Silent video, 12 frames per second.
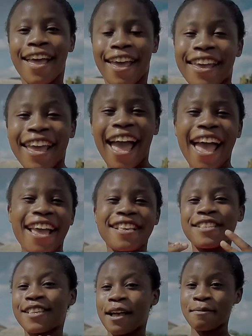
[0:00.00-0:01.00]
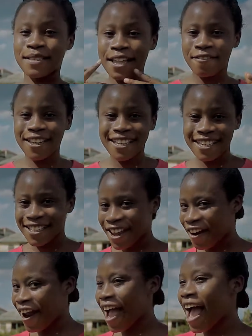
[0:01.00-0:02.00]
Hey guys, I'm Stephanie
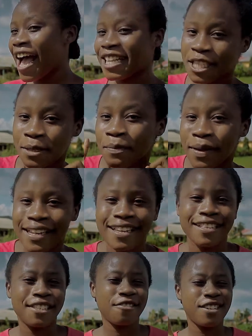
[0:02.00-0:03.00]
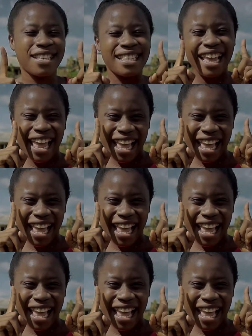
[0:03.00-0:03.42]
Nida and spin the series